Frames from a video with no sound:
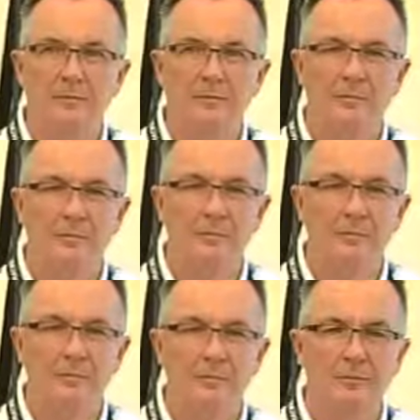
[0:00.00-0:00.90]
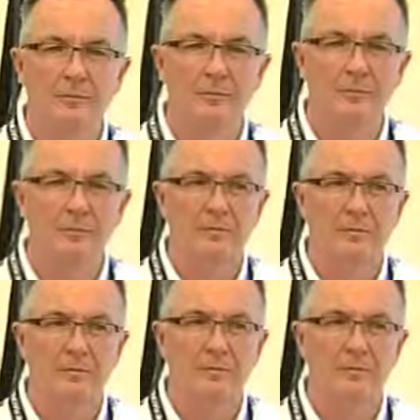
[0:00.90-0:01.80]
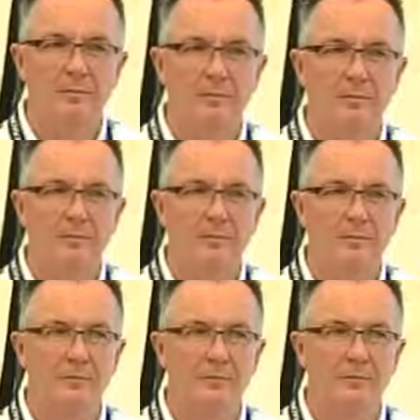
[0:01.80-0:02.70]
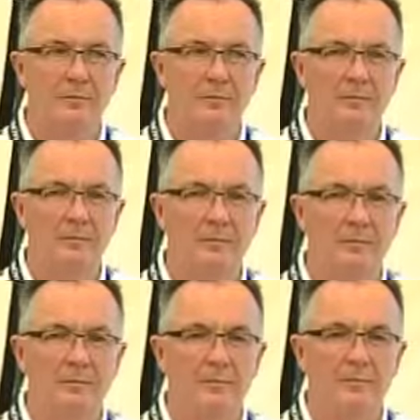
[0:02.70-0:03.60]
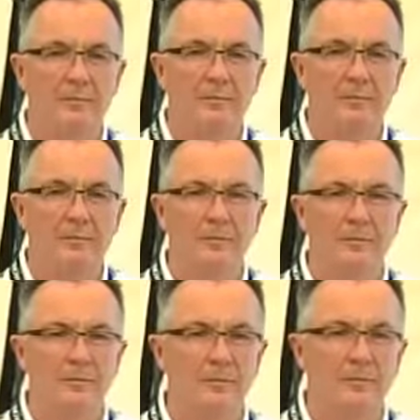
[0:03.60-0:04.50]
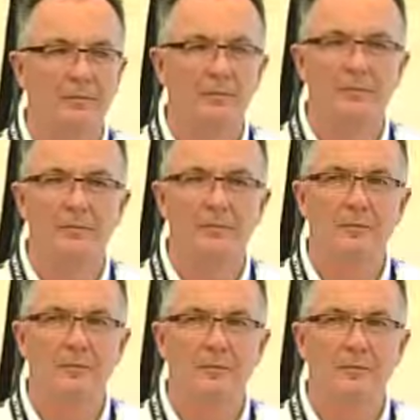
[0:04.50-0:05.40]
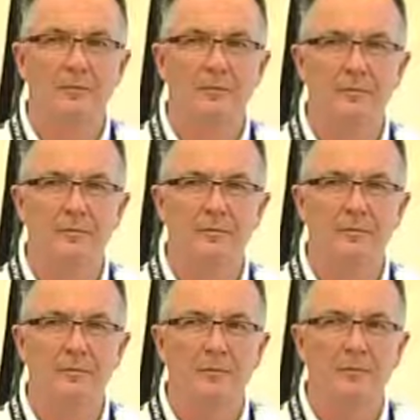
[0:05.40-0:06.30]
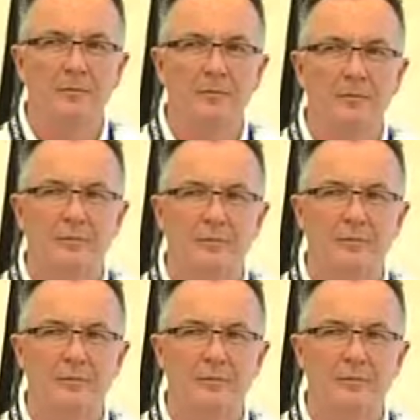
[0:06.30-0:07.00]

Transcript: (not speaking)